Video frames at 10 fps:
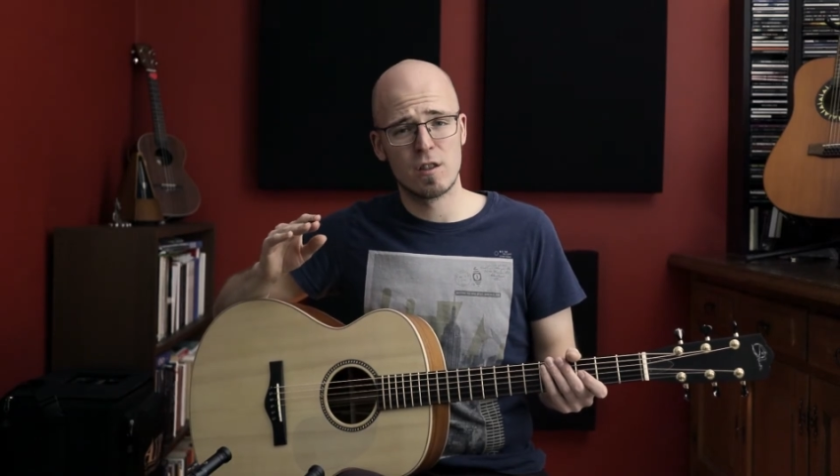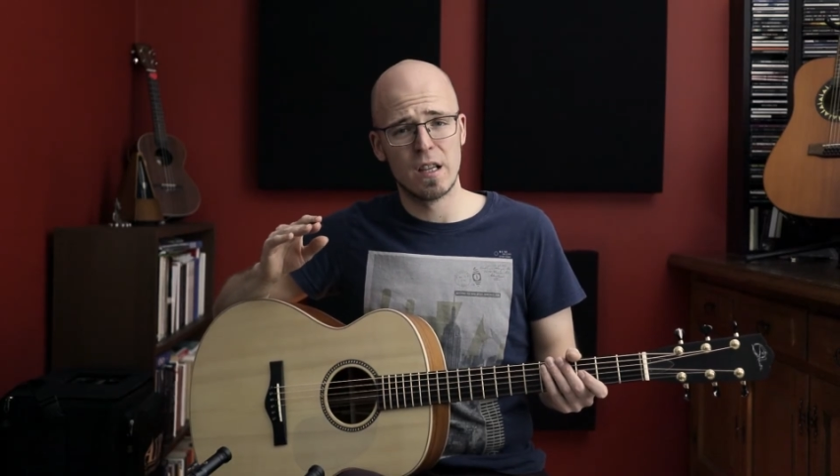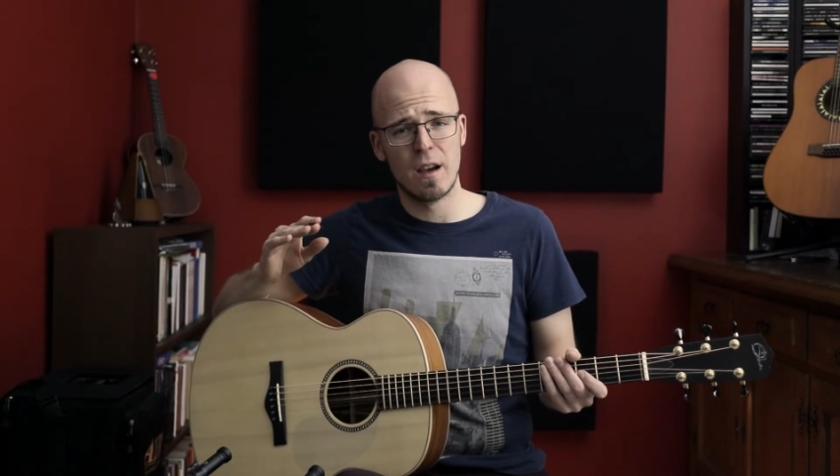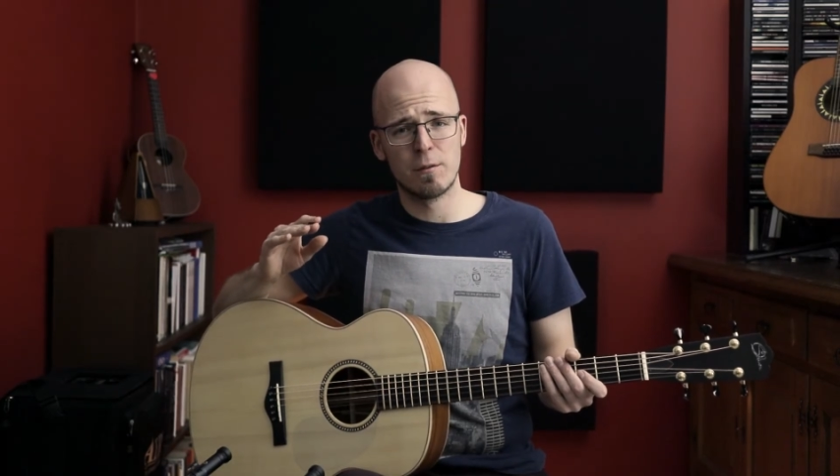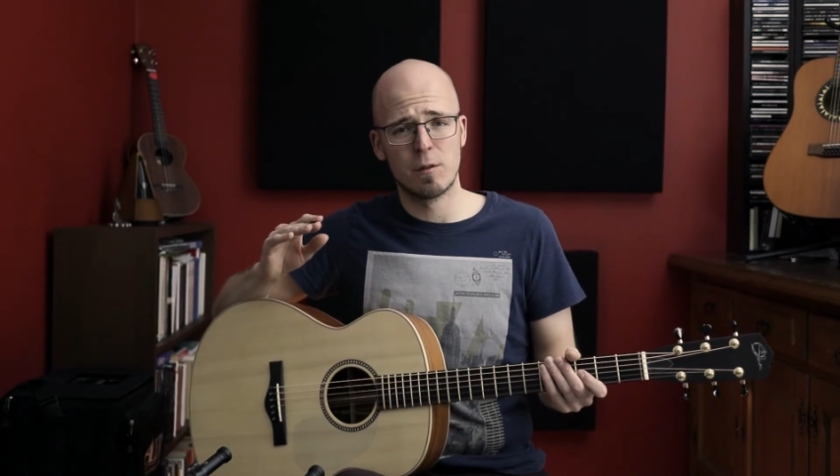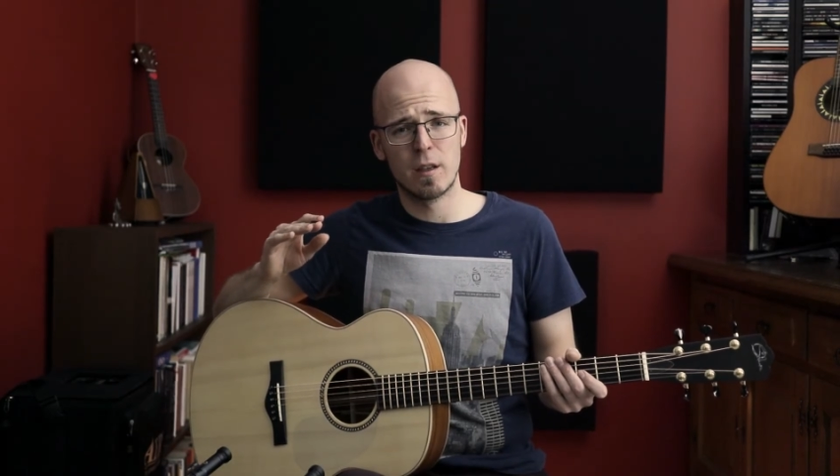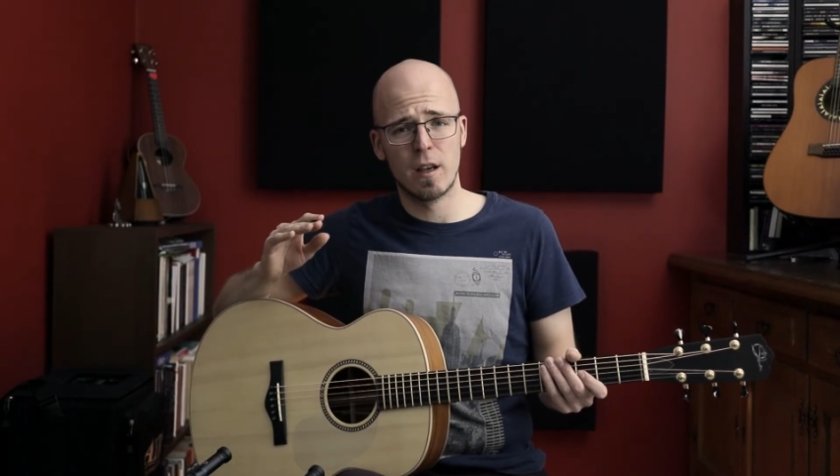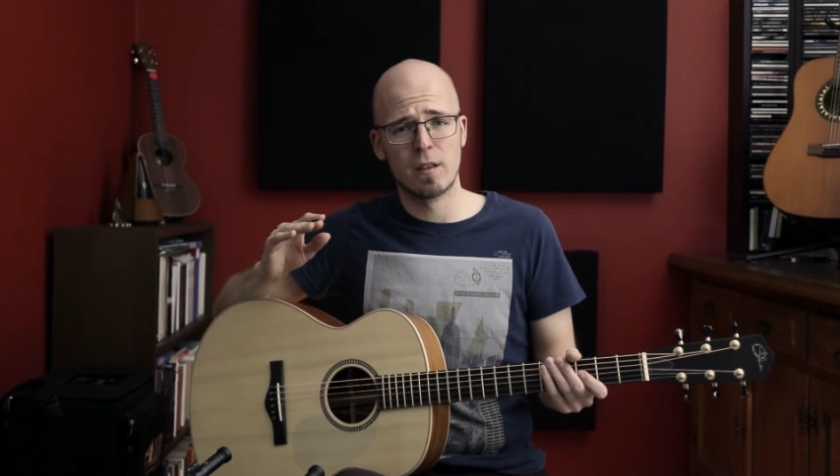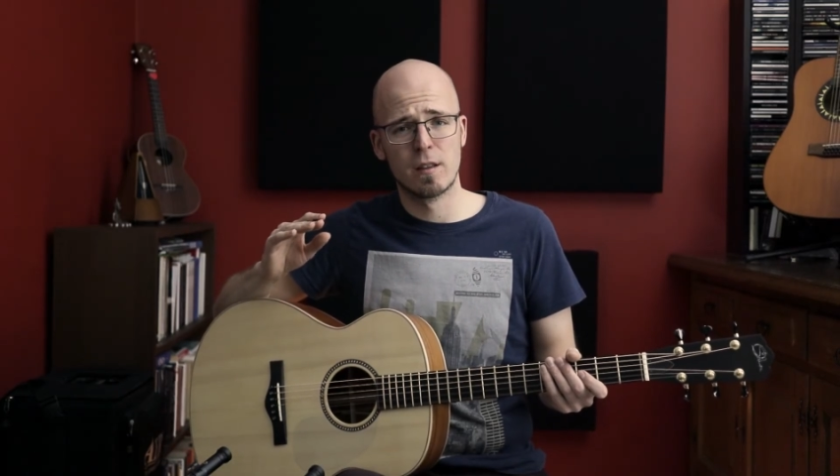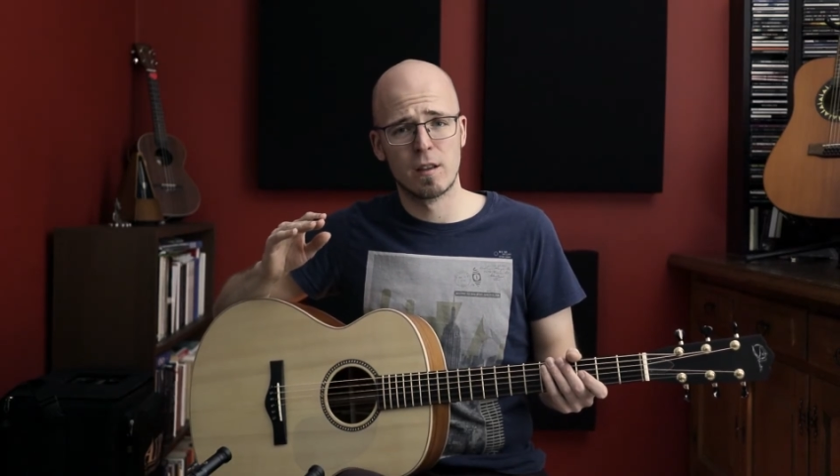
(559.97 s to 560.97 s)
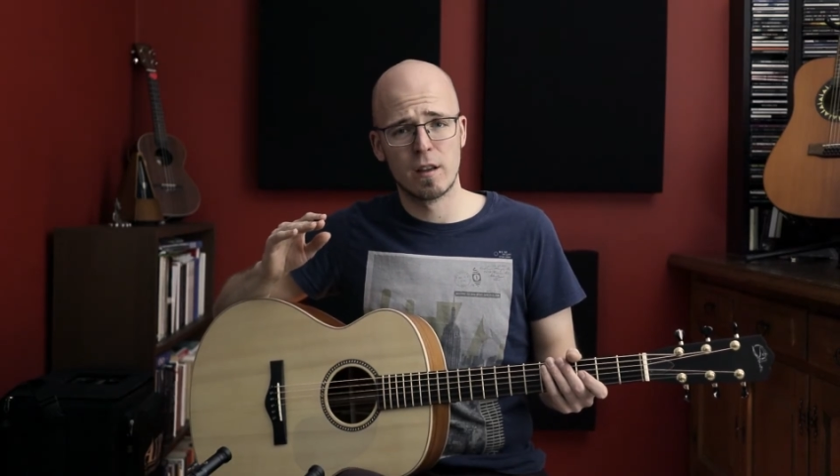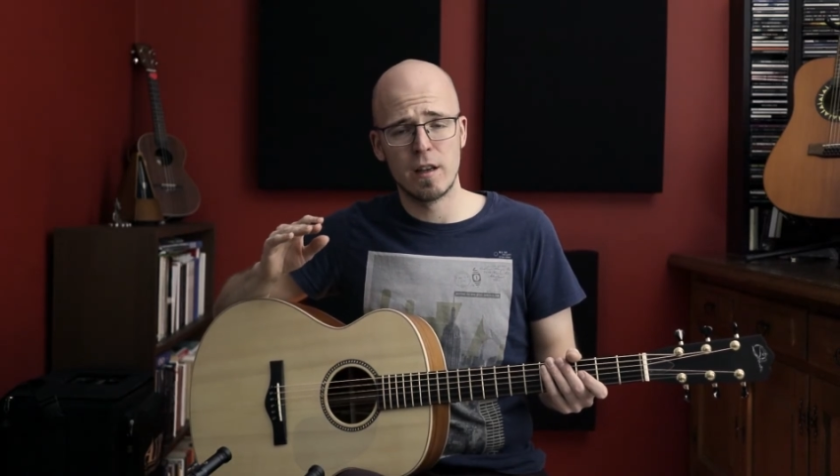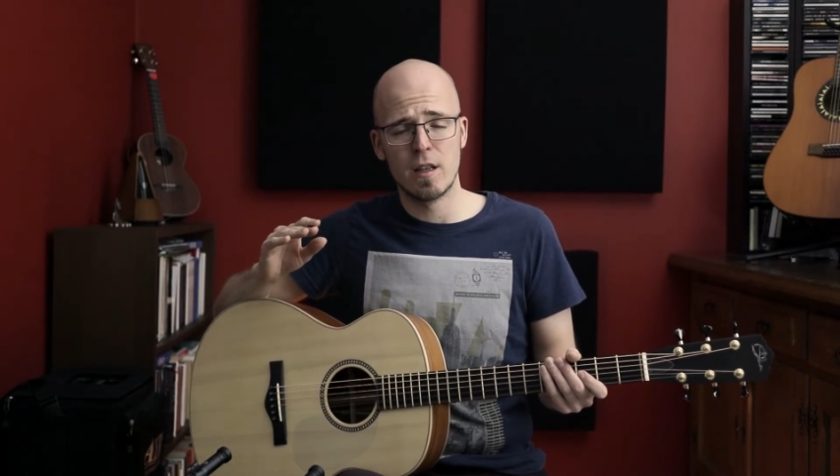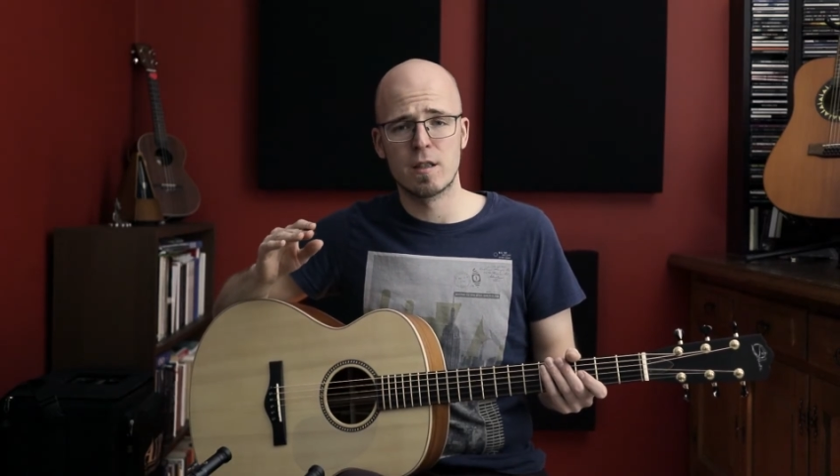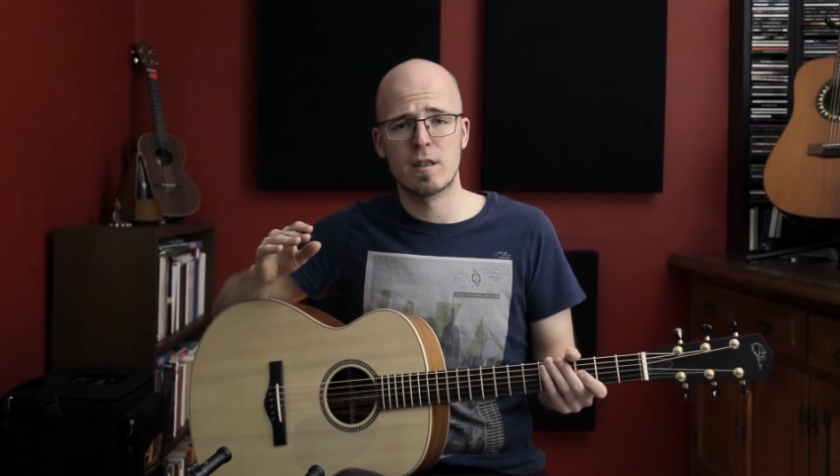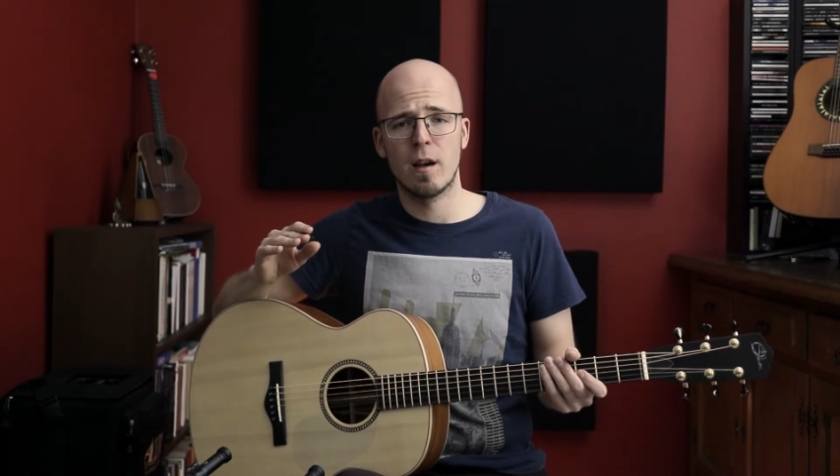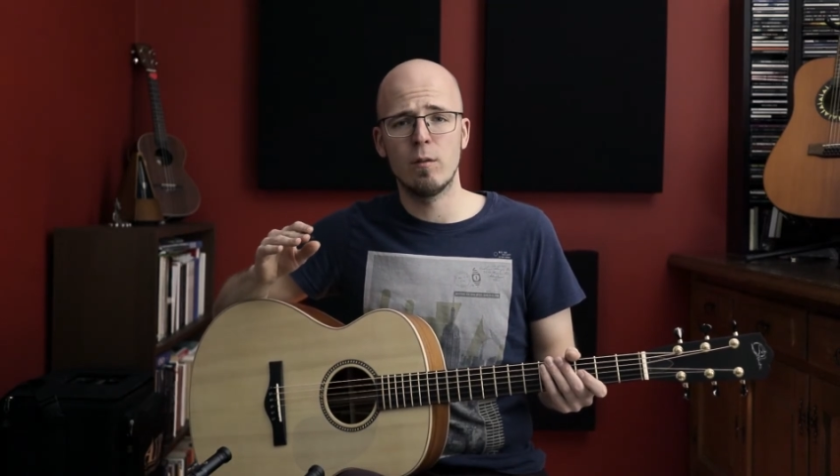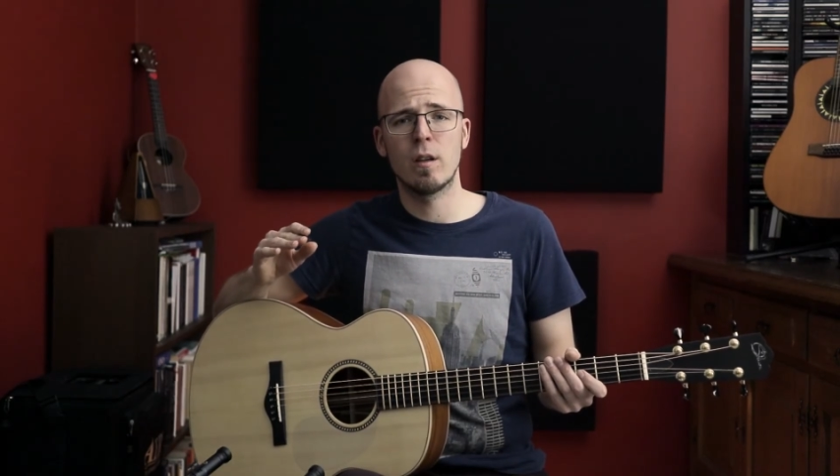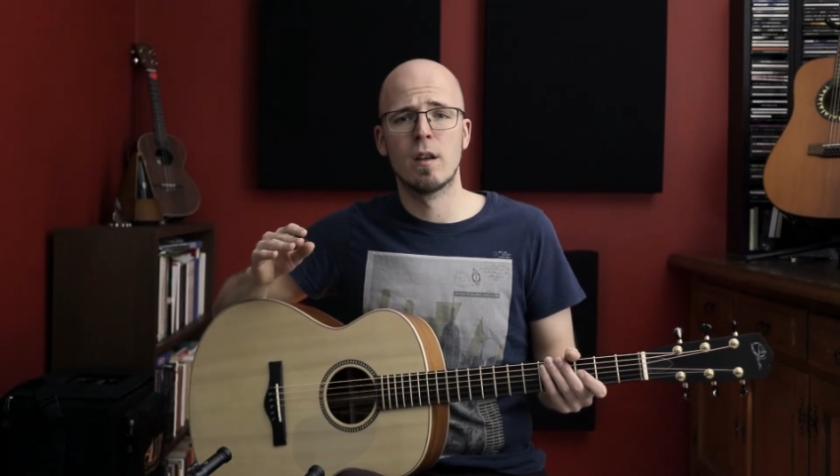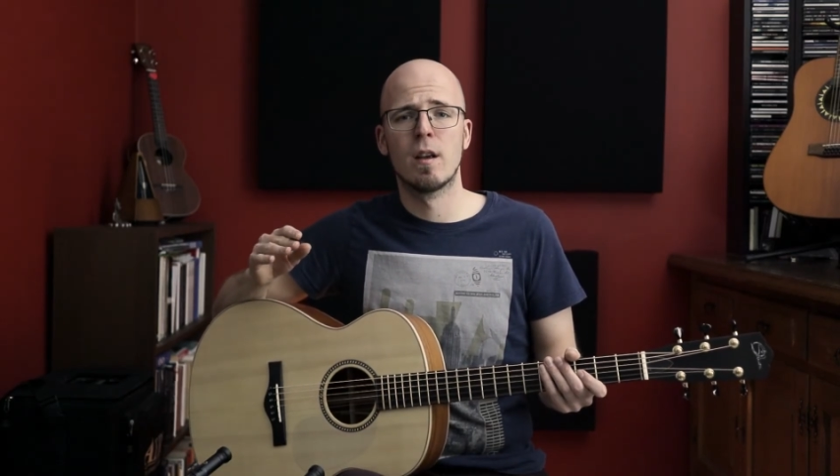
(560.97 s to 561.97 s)
enough to get clean
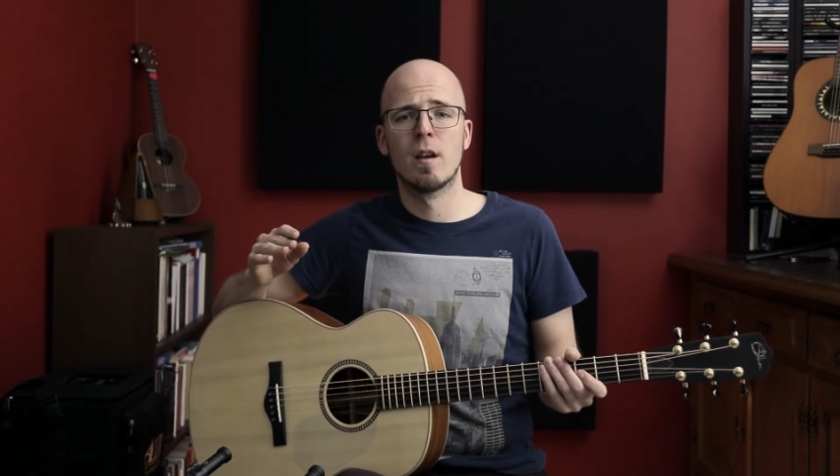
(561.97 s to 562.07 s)
sound,